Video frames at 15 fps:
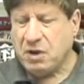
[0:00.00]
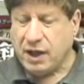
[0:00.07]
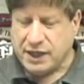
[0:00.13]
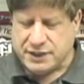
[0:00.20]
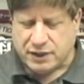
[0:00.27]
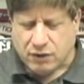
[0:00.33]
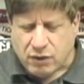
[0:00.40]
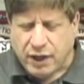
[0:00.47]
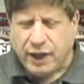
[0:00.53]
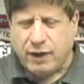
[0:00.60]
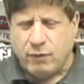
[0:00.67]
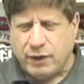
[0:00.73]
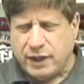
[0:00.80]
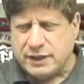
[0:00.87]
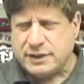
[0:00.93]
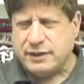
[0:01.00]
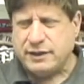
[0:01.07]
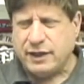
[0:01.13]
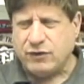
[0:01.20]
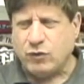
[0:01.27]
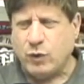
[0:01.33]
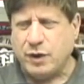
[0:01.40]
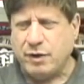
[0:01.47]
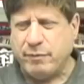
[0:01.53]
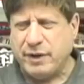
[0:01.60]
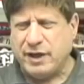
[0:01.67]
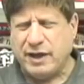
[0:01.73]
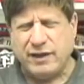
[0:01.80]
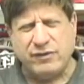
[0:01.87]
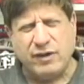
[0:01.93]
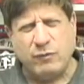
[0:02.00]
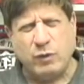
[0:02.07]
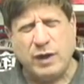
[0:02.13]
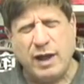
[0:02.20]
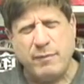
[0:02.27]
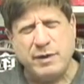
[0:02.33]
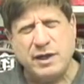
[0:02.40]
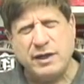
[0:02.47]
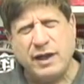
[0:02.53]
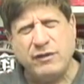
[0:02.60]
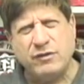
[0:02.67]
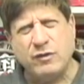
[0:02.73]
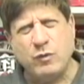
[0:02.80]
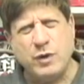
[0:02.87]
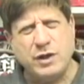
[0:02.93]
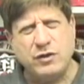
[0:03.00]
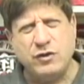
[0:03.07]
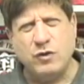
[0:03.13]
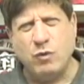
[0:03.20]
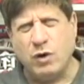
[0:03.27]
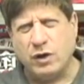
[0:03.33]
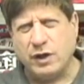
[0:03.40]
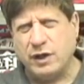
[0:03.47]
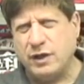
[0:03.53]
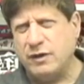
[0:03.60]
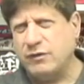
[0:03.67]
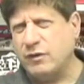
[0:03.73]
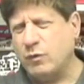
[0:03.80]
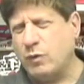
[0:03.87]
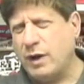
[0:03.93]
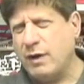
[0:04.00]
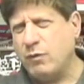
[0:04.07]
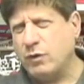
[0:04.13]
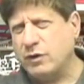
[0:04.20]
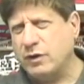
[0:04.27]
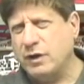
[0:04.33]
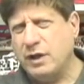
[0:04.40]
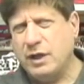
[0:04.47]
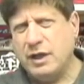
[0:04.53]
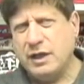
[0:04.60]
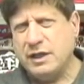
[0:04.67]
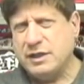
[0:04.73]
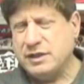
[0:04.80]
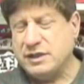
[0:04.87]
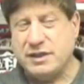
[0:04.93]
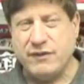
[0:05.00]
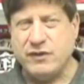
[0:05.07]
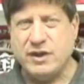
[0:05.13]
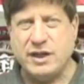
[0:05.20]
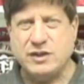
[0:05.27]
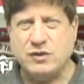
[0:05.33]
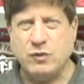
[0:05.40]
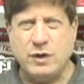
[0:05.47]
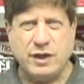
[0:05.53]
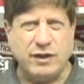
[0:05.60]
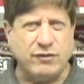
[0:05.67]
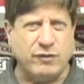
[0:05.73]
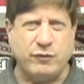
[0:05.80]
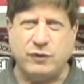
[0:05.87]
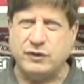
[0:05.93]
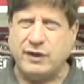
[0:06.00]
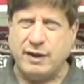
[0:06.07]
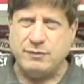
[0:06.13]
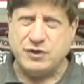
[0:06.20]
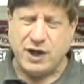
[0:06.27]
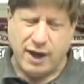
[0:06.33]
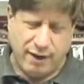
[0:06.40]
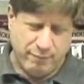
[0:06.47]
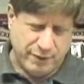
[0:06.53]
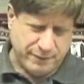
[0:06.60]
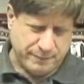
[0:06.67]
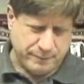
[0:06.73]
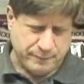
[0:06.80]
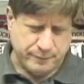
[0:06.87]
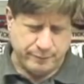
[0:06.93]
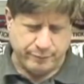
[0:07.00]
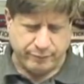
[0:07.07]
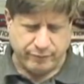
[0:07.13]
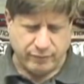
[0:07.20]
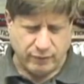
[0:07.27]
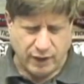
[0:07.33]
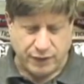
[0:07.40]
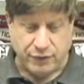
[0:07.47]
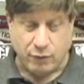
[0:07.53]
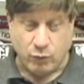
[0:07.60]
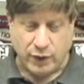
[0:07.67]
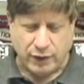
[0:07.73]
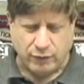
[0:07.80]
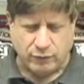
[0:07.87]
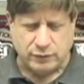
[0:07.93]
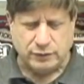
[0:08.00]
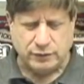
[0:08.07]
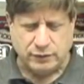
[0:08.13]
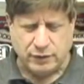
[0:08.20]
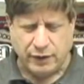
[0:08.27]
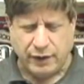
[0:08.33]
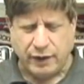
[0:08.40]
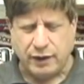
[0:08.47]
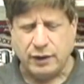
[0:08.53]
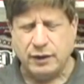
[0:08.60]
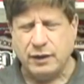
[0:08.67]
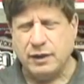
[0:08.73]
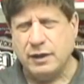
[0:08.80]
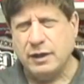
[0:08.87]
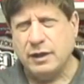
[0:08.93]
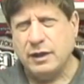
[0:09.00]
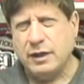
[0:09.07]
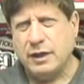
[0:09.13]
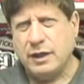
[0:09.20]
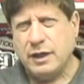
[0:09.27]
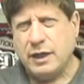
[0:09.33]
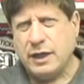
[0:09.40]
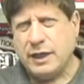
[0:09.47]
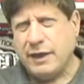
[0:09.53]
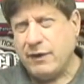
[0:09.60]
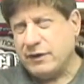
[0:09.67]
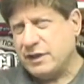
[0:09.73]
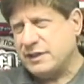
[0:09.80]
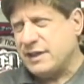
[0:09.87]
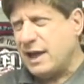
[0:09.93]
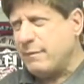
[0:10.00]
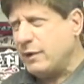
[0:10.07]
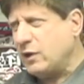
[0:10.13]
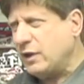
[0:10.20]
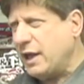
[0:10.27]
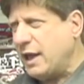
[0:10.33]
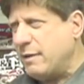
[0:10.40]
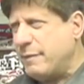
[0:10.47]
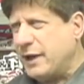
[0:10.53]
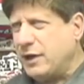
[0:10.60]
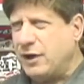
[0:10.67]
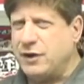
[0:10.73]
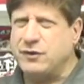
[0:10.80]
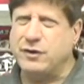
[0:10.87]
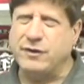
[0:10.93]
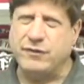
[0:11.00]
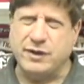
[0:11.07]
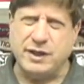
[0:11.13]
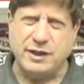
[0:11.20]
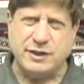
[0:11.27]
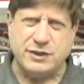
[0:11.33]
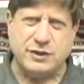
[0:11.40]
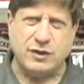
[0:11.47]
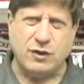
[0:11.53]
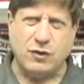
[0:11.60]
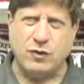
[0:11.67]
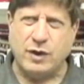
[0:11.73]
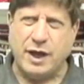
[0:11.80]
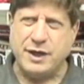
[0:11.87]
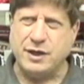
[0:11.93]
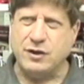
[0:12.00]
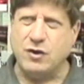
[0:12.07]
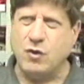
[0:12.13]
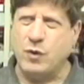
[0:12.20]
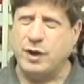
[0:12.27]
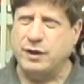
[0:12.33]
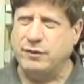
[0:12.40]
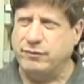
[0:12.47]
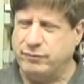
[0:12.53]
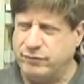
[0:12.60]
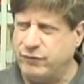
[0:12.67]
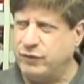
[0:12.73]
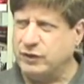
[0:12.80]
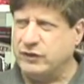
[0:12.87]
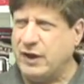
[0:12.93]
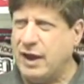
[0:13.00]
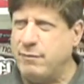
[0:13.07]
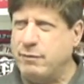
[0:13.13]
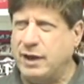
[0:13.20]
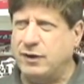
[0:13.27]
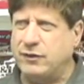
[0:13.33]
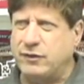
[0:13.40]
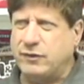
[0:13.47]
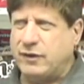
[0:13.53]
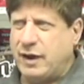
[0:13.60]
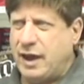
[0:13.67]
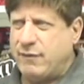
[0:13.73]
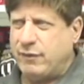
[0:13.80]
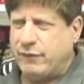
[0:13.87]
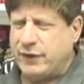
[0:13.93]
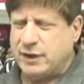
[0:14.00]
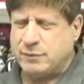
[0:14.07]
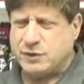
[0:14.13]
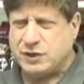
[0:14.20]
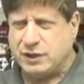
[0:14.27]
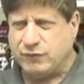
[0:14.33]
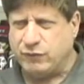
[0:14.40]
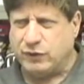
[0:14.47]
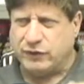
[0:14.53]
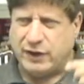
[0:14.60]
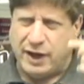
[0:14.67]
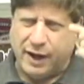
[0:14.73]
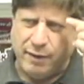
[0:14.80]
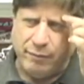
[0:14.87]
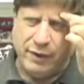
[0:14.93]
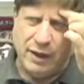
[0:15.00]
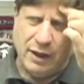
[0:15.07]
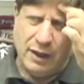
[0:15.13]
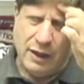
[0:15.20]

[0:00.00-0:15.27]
I said, "Okay, well, that's quite a bit." And I said, "Well, how many days a week do you work?" And he said, "Well, I work 7 days a week. It's a full-time job." I thought, wow, okay. Now, at the time, I only had about 100 of these, so I didn't know what full-time meant to have a vending machine full-time.